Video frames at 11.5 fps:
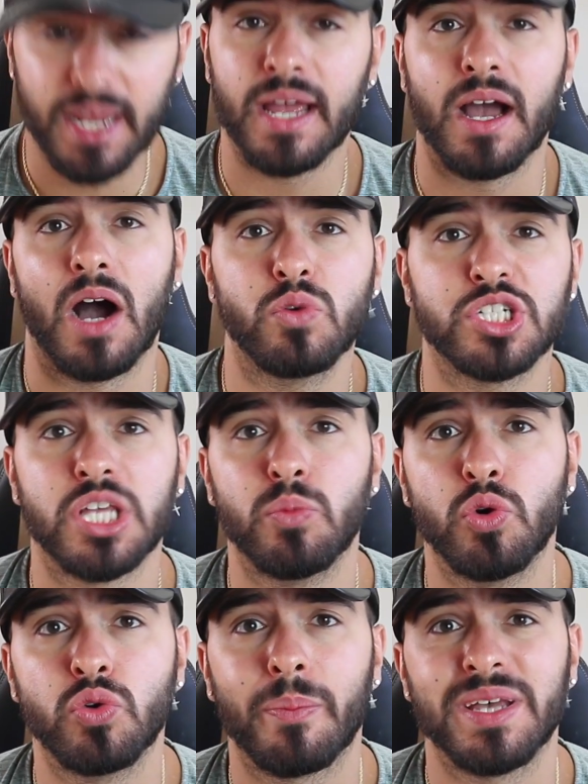yeah, I wish them
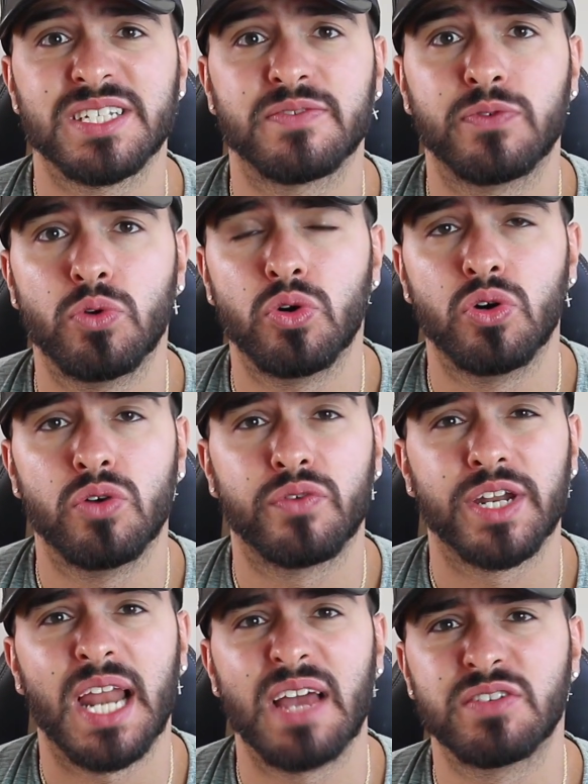all the best for
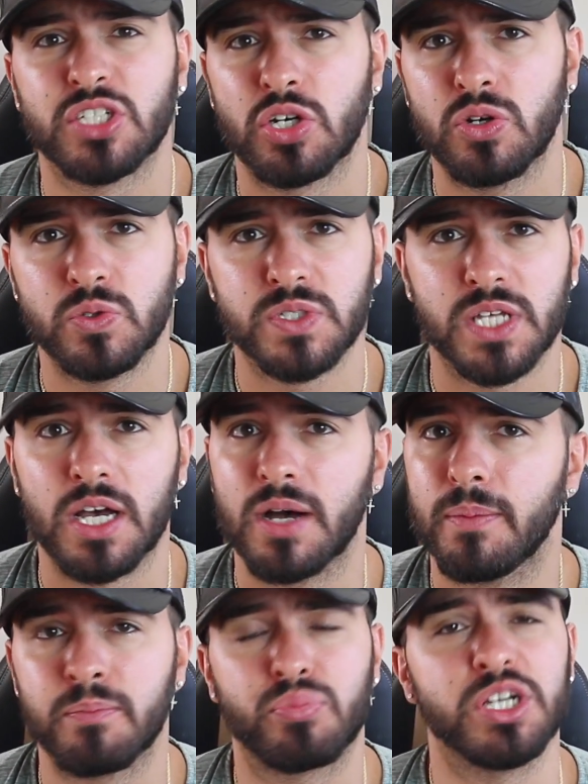the live shows.
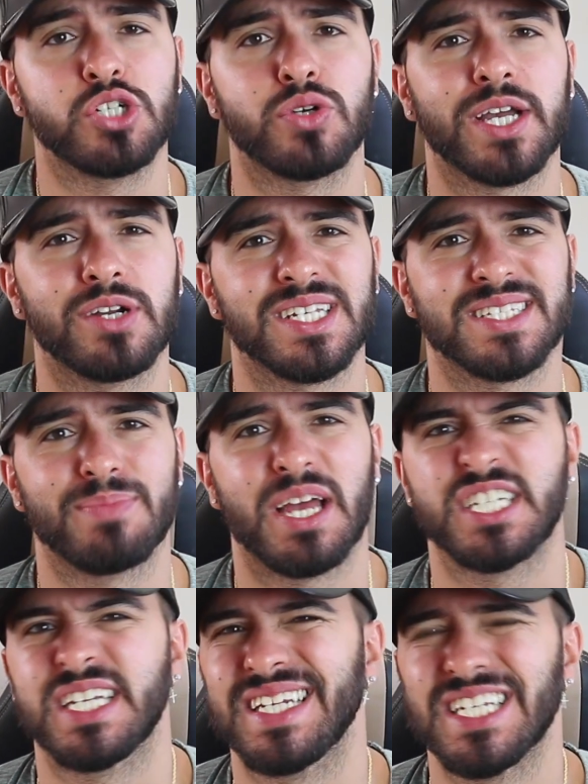I'm pretty sure they're gonna
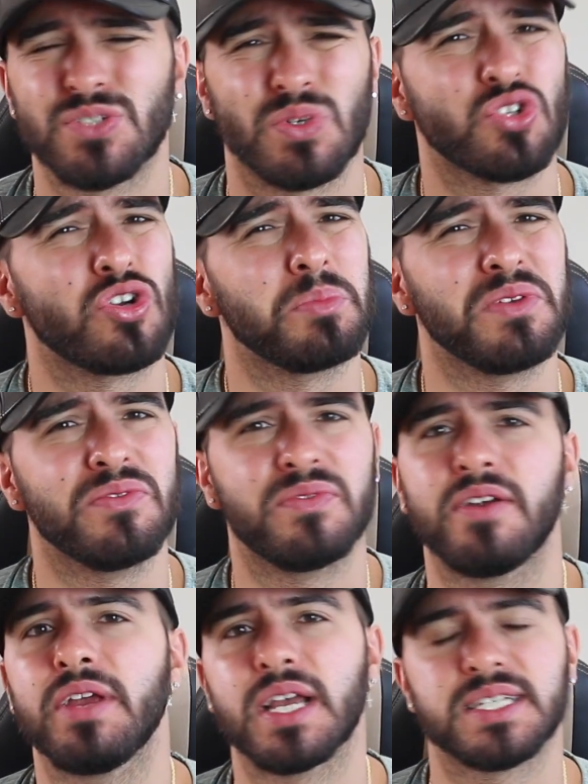smash it. This one's gonna be
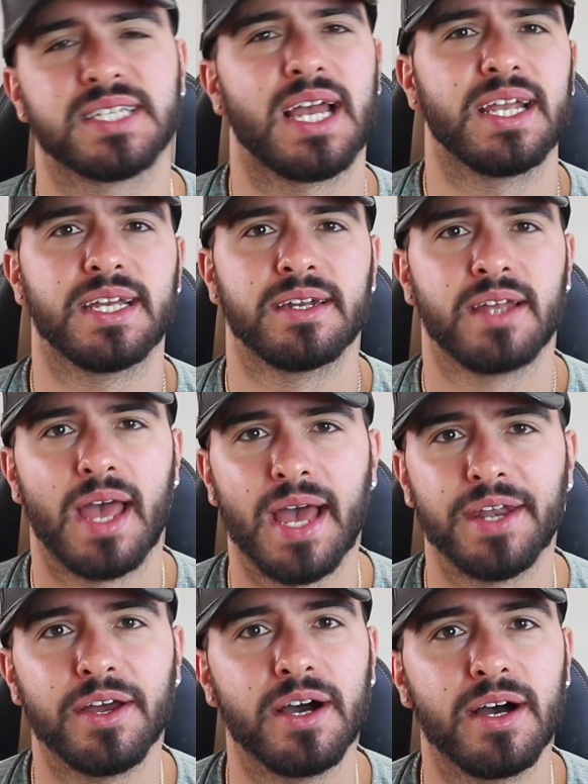very exciting.
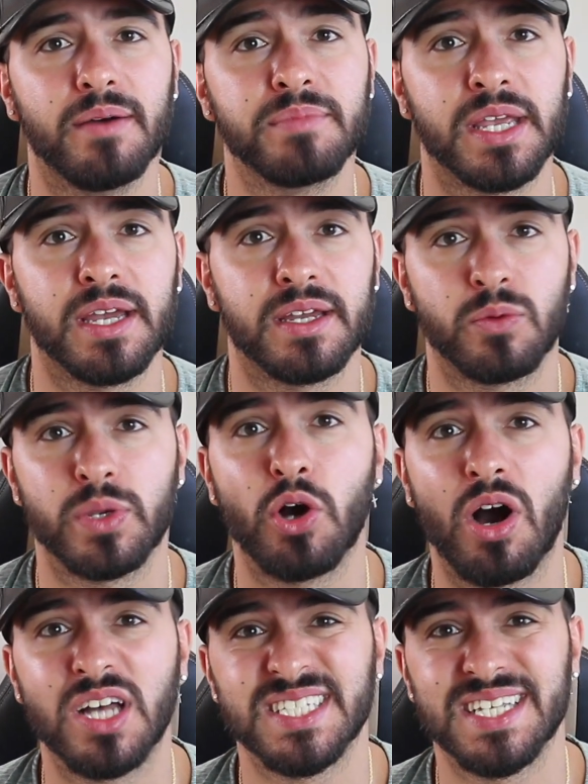And yeah, we
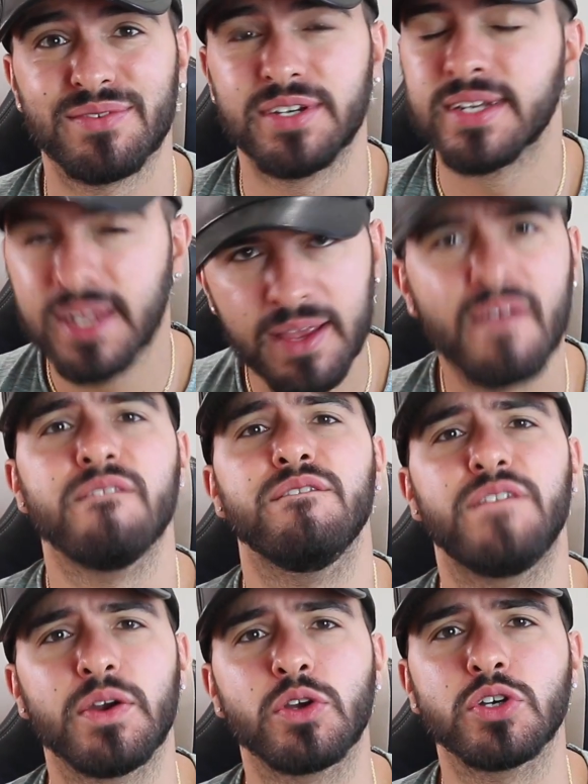got our seven.
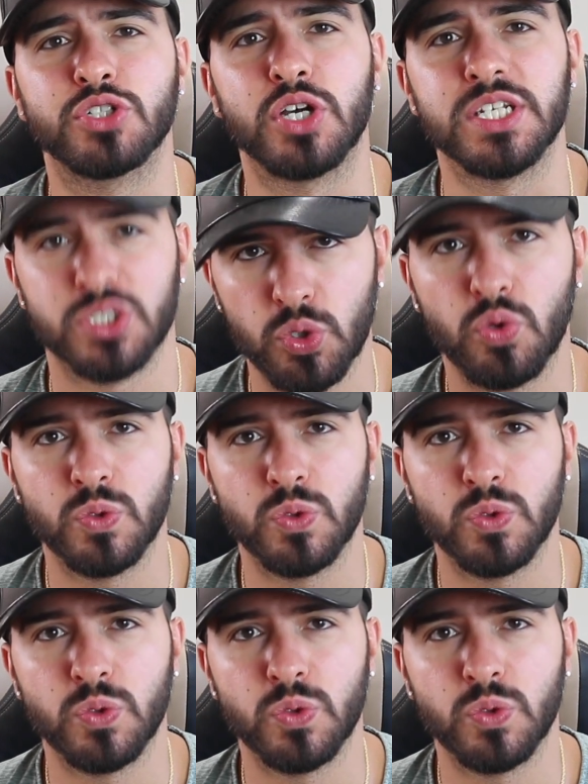Very good choice,